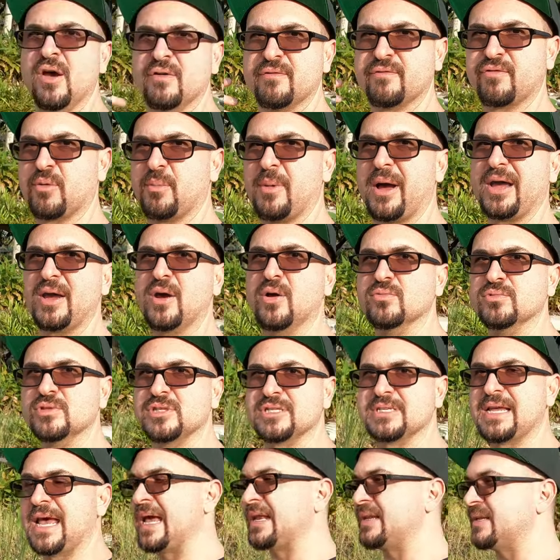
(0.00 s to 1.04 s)
for my own
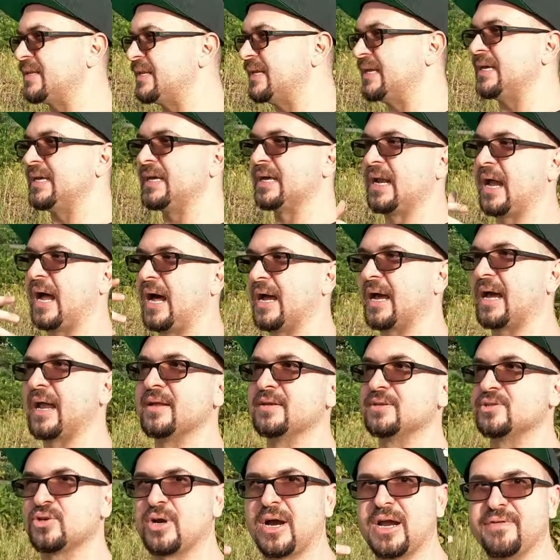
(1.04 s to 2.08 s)
sanity, and I gotta
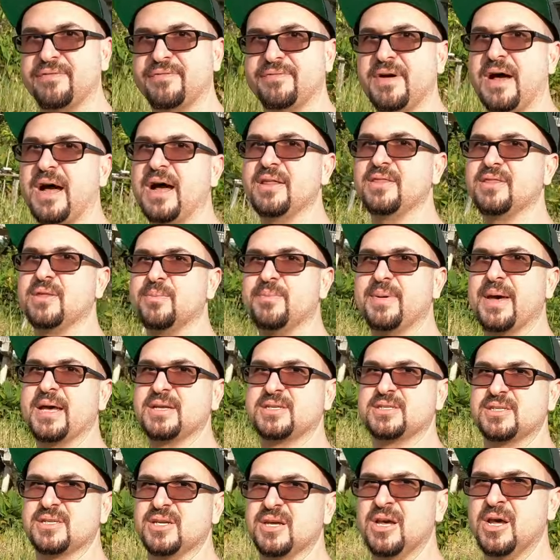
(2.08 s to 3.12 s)
try to find the
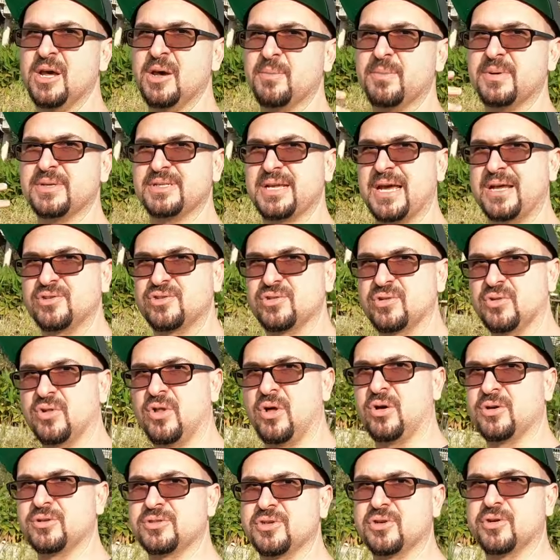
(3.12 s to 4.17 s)
best potential
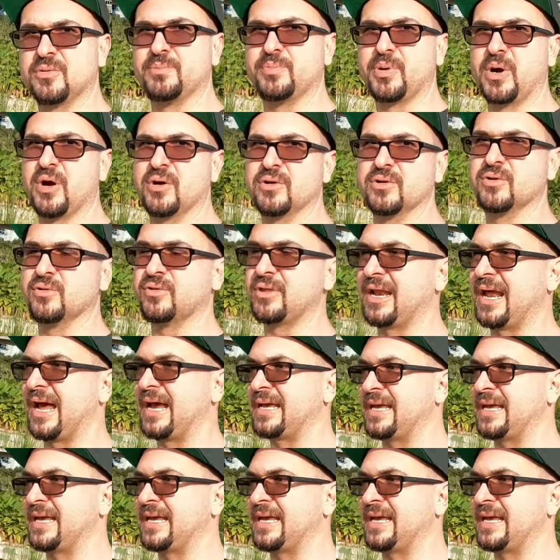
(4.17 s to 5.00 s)
long-term partner that I